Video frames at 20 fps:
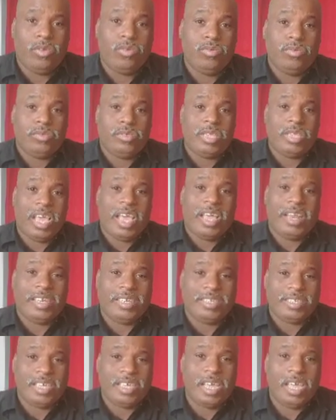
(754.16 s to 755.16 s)
had used
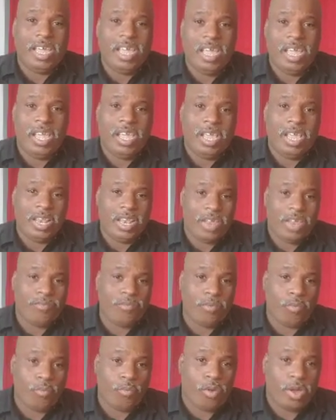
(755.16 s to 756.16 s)
at the time and
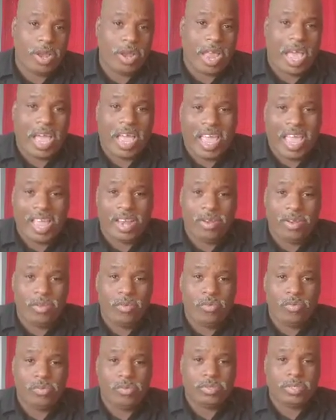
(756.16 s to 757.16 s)
different one that I
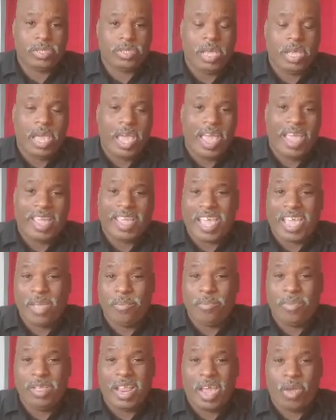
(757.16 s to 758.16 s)
had used, it
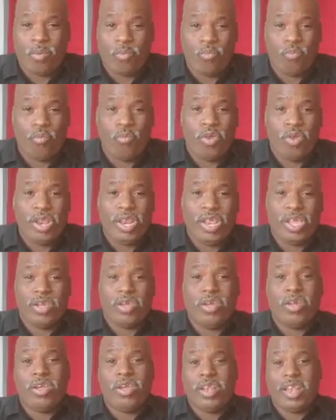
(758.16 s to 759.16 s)
gave me that
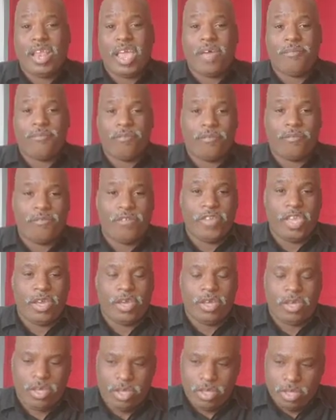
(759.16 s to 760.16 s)
really good depth of
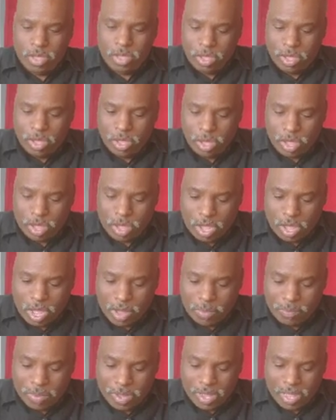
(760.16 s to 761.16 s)
field.
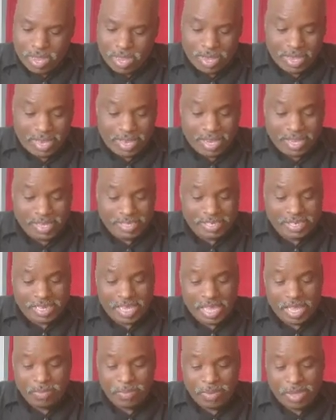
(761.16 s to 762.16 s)
But
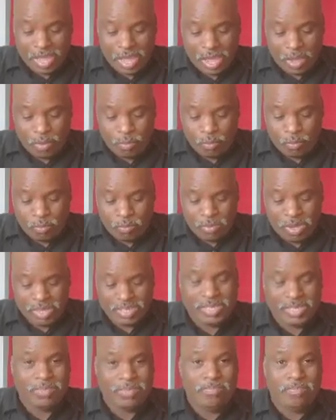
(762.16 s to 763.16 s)
this gave me a
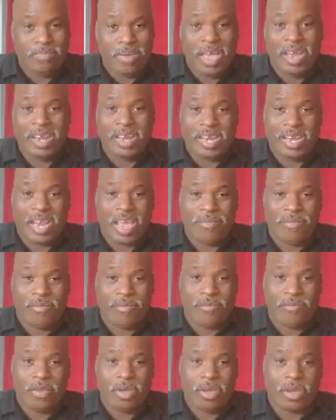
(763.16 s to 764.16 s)
much better
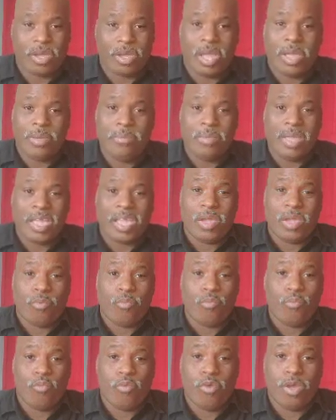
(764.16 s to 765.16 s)
depth of field because it
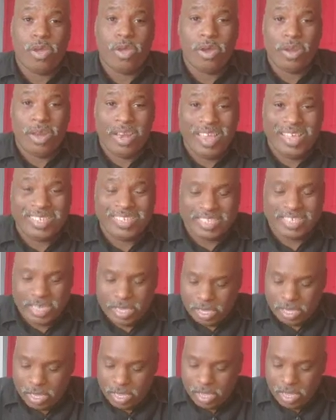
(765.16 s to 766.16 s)
make it
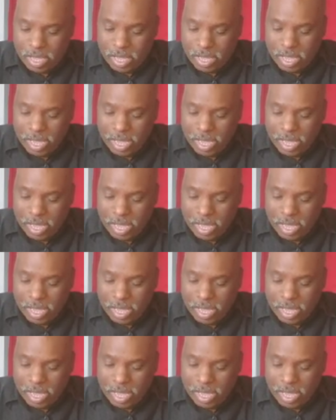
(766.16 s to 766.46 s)
realistic.